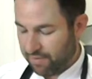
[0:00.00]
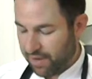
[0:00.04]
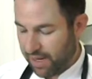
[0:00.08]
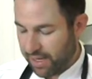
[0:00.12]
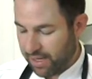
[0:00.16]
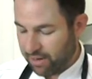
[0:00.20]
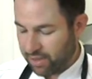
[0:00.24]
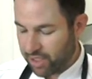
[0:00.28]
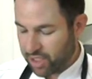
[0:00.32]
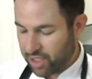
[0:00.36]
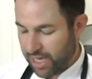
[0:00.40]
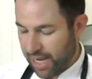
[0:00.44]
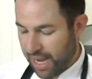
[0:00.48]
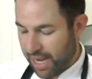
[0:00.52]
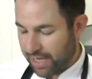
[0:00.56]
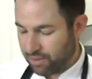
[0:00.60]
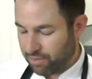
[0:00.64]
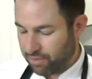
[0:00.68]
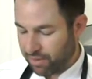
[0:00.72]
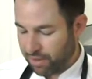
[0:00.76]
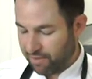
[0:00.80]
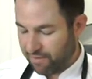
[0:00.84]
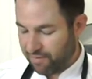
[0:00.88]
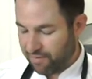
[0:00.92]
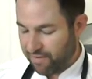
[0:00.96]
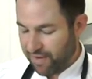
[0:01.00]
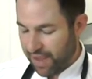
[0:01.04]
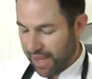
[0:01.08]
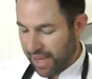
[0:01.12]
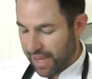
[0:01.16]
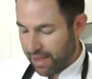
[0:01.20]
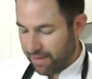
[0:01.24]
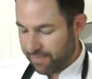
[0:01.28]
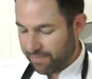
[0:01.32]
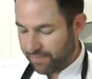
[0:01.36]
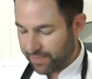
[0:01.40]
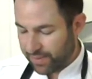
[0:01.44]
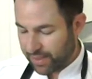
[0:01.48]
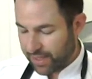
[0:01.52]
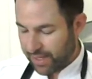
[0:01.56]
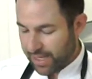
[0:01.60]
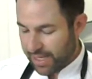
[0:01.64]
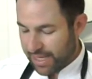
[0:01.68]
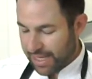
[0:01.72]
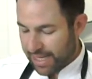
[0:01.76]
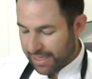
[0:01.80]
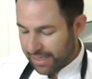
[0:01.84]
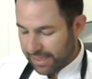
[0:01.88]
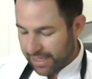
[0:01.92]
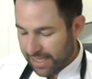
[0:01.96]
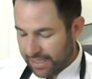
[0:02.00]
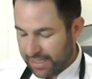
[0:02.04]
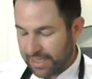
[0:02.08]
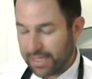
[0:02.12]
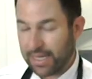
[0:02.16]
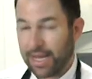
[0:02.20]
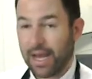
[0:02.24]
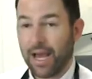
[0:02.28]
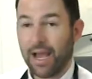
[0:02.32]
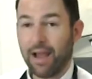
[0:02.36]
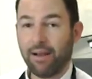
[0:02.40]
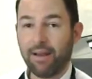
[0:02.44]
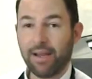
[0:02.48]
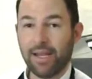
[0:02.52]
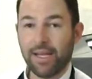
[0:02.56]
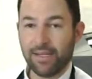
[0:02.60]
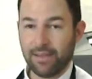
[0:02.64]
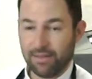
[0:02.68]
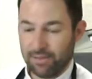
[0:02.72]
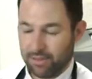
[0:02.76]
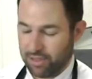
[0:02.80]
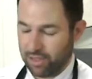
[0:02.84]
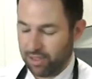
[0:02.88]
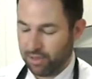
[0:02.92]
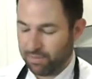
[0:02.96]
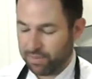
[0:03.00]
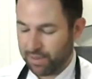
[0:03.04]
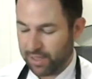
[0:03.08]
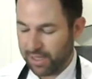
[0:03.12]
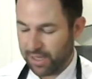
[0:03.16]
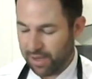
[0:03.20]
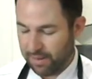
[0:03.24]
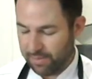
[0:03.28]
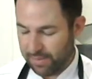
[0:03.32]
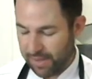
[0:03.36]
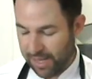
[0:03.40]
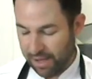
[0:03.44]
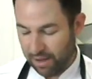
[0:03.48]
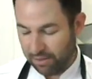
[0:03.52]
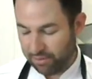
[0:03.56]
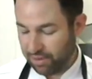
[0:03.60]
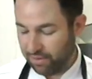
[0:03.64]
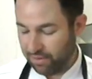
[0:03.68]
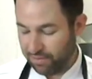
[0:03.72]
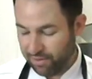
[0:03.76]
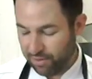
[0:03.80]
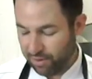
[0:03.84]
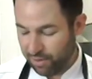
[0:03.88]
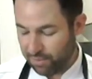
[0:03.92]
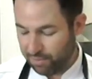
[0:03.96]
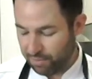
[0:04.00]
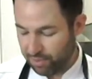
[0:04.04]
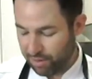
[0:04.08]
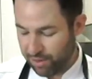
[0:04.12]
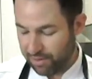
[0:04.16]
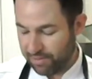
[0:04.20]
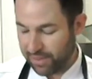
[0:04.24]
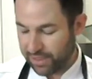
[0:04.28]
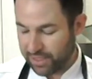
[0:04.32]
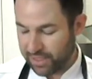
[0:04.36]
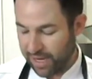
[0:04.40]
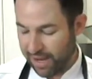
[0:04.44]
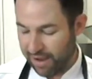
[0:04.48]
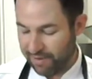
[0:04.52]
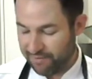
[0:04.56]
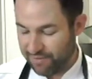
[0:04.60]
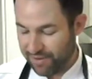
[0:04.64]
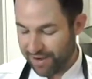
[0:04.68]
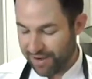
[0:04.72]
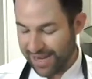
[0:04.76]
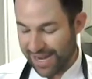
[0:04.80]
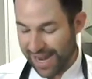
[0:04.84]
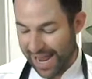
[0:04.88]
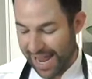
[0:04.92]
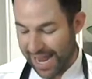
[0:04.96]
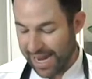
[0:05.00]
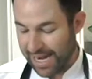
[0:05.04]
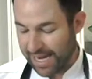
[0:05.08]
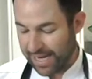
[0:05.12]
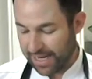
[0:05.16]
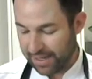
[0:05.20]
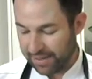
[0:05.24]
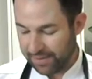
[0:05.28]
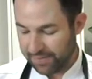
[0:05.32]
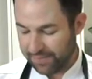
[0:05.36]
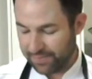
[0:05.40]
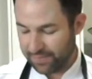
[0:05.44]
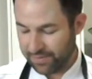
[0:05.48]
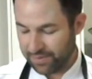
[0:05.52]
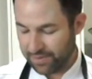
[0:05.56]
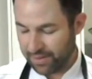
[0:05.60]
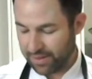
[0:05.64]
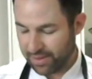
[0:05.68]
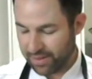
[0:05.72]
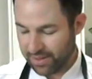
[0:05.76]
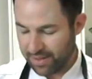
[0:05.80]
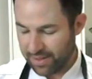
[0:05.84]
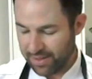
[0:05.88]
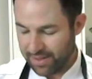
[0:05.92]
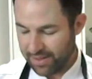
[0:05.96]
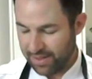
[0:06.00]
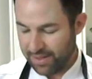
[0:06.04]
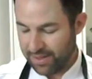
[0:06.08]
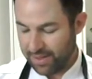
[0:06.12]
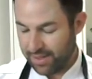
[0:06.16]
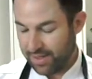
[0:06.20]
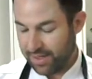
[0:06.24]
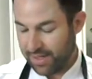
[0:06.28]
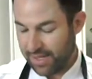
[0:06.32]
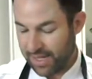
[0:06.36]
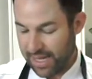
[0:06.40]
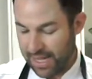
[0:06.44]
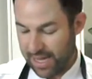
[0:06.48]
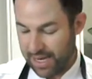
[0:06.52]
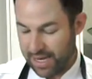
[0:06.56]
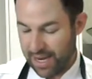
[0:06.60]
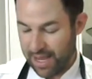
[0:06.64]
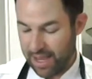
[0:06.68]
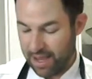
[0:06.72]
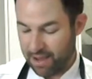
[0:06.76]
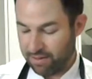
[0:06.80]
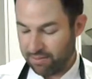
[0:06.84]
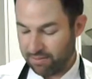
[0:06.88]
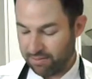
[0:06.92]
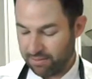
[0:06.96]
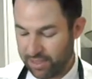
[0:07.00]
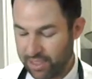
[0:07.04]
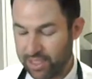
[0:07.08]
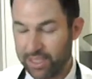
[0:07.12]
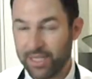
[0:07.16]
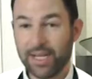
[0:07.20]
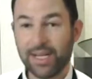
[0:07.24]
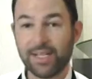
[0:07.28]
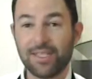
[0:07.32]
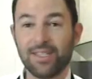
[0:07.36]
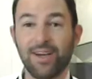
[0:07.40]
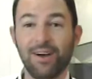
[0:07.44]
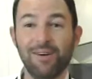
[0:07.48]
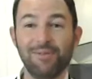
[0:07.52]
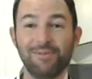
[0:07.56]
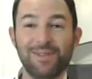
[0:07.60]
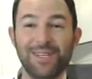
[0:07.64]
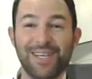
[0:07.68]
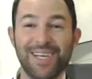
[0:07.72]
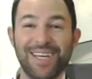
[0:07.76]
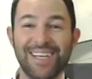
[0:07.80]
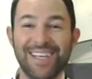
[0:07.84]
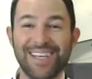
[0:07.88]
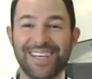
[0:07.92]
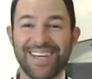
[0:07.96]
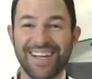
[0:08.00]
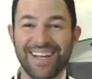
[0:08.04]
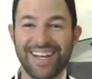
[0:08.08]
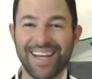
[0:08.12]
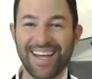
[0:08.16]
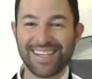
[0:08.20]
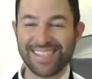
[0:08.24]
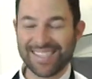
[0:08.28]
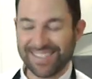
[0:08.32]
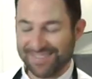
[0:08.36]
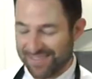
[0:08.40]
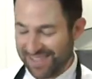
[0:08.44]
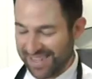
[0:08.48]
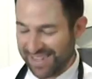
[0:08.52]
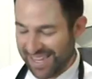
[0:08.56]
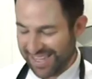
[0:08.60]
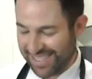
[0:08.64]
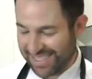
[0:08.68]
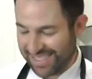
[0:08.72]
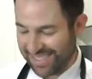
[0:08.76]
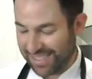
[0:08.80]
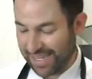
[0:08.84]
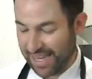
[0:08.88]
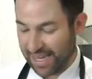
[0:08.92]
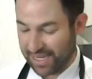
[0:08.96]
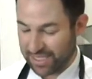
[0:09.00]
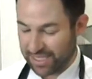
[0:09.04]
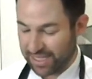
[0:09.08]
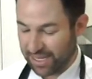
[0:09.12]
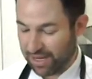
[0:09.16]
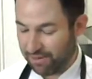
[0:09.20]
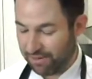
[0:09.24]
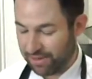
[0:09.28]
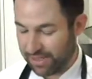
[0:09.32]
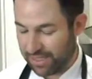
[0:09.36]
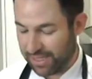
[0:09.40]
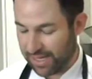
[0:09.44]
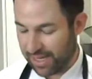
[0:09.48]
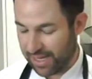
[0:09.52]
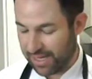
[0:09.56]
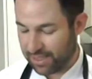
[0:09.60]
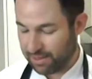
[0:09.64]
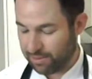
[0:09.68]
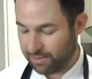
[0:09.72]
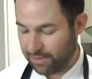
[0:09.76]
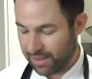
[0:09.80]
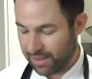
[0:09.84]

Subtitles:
video chats with the fam. Liz and I are eating super yummy, healthy foods pretty much every night. And now when she gets home, she's gonna get some of this. She always does.